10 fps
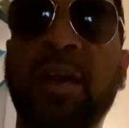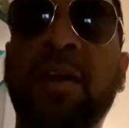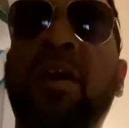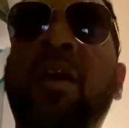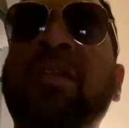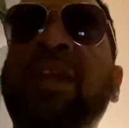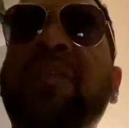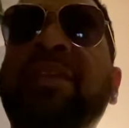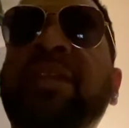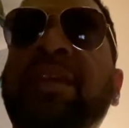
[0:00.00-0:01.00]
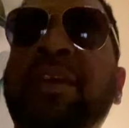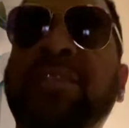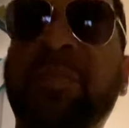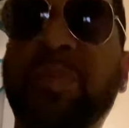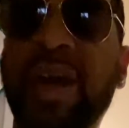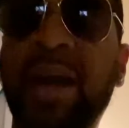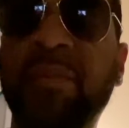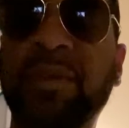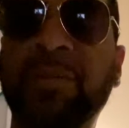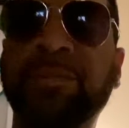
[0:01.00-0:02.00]
All of it is a
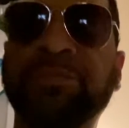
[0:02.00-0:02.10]
problem.